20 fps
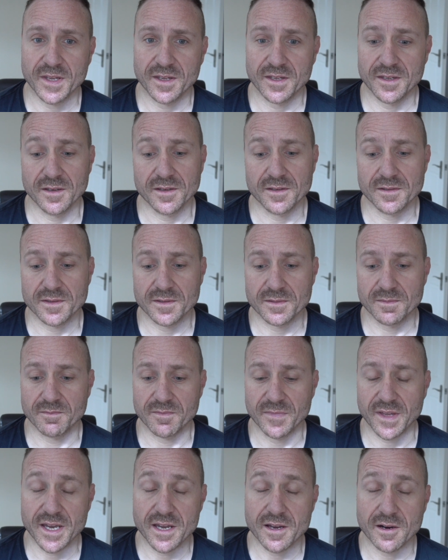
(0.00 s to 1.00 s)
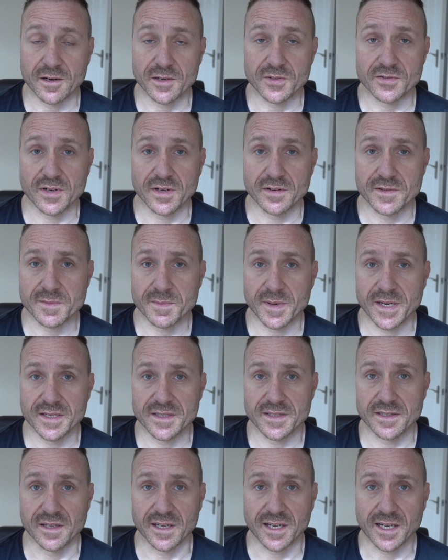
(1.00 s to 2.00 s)
use their hard drive
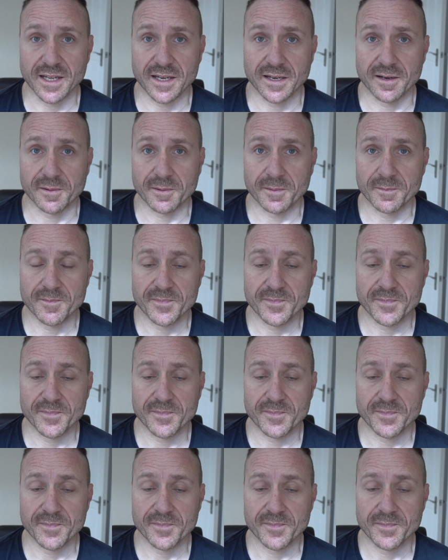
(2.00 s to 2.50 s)
space in the cloud.